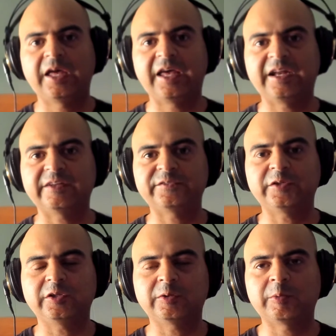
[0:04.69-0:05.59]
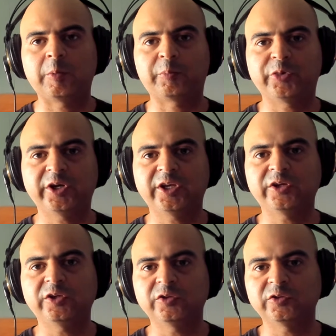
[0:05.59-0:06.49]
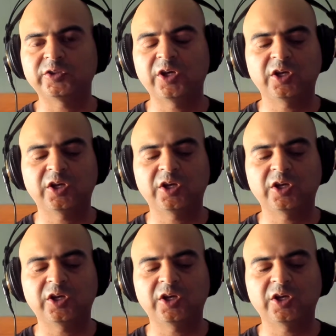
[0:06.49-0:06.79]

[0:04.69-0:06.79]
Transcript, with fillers: NFL breaking news.